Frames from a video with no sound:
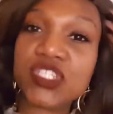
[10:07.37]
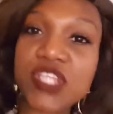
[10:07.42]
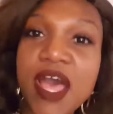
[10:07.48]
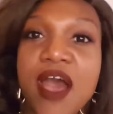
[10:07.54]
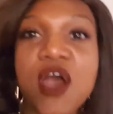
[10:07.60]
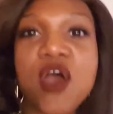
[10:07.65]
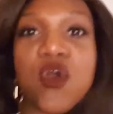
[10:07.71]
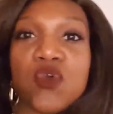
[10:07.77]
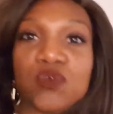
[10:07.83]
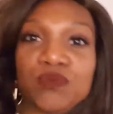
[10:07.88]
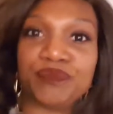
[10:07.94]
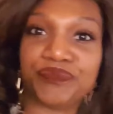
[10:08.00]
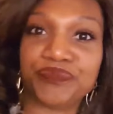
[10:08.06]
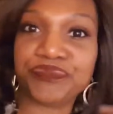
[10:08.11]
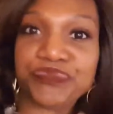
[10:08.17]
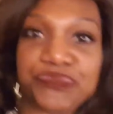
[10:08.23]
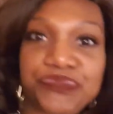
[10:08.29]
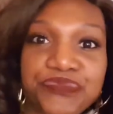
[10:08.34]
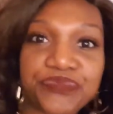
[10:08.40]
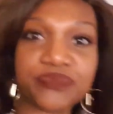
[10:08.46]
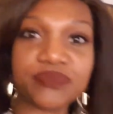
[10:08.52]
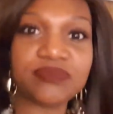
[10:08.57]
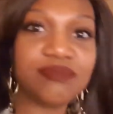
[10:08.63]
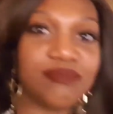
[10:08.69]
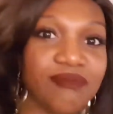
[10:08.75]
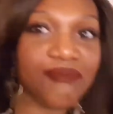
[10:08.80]
So,
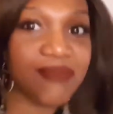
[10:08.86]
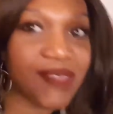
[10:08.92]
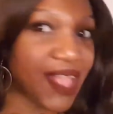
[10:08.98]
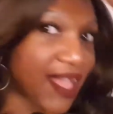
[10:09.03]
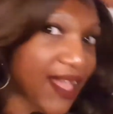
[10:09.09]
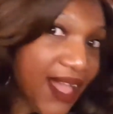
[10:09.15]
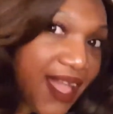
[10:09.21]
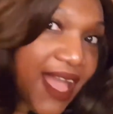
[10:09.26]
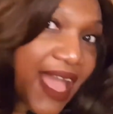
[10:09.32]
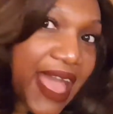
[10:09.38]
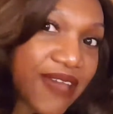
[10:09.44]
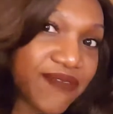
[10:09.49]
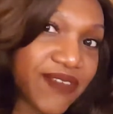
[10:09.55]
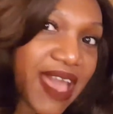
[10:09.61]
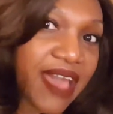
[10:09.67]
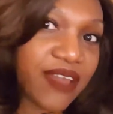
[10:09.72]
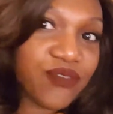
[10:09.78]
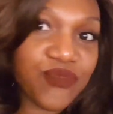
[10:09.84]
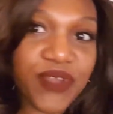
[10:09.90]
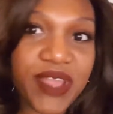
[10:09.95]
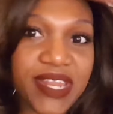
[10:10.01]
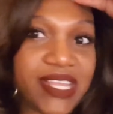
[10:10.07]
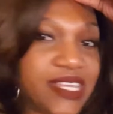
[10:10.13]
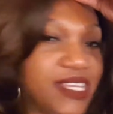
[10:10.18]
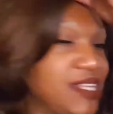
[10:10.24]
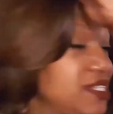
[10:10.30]
I have gotten
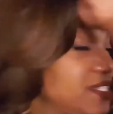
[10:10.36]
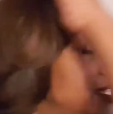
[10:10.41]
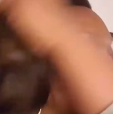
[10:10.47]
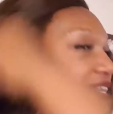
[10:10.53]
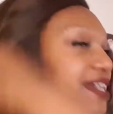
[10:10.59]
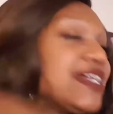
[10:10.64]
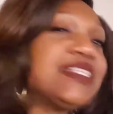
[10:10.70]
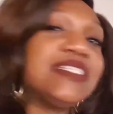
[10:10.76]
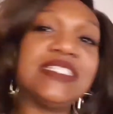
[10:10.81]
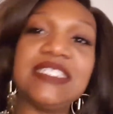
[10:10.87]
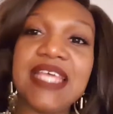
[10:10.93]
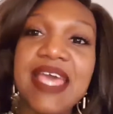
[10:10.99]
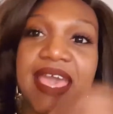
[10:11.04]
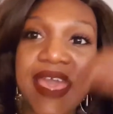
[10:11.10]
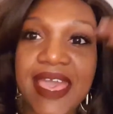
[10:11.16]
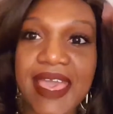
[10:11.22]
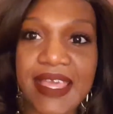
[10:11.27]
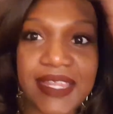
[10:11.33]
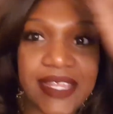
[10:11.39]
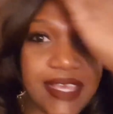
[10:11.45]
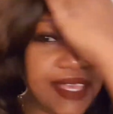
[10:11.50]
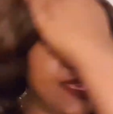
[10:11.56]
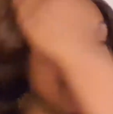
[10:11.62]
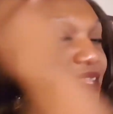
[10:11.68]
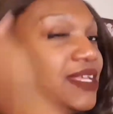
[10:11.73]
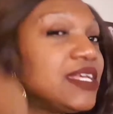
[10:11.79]
ready because, like I said,
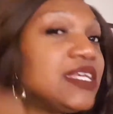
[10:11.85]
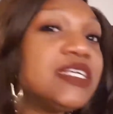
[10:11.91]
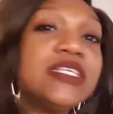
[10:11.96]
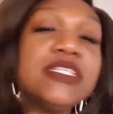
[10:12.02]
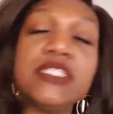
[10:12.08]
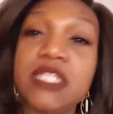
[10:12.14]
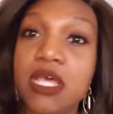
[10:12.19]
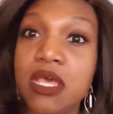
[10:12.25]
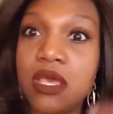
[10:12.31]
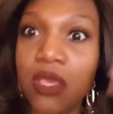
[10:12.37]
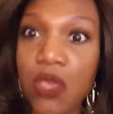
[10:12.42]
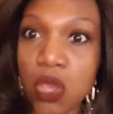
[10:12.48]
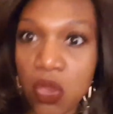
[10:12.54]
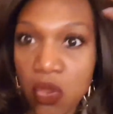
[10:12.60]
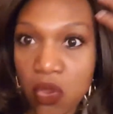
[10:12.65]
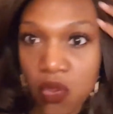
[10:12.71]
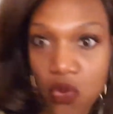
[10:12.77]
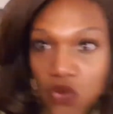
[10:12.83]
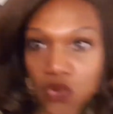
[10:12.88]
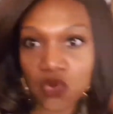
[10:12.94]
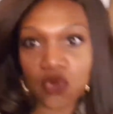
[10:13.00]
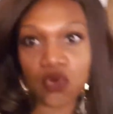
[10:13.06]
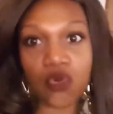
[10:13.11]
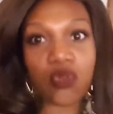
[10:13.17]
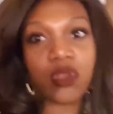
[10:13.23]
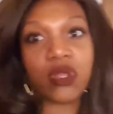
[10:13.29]
it is
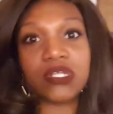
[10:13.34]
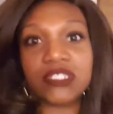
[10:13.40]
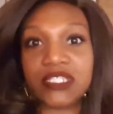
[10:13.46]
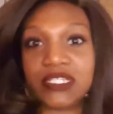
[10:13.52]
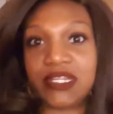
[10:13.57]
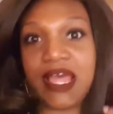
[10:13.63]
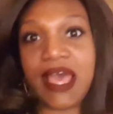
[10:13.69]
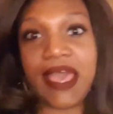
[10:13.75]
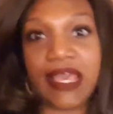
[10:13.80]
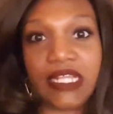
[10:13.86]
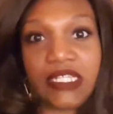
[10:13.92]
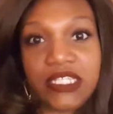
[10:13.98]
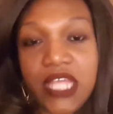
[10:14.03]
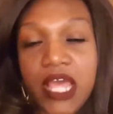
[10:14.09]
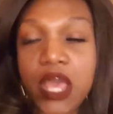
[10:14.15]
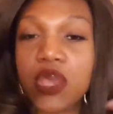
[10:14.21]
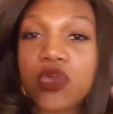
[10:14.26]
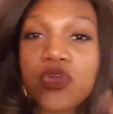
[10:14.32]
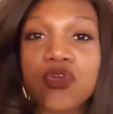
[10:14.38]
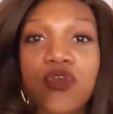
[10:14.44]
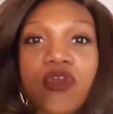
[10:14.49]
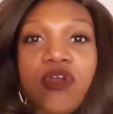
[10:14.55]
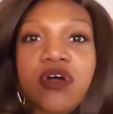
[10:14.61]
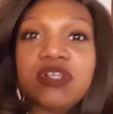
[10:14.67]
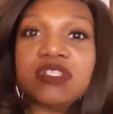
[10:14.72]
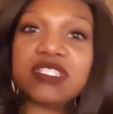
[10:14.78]
girls' night.
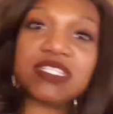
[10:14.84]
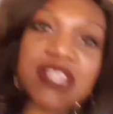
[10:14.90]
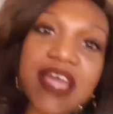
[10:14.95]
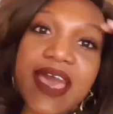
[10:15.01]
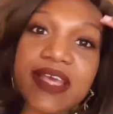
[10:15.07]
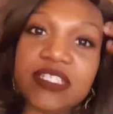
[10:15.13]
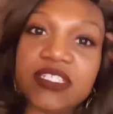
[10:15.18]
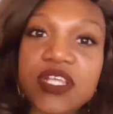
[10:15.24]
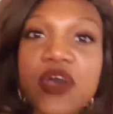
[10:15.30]
Girls' night.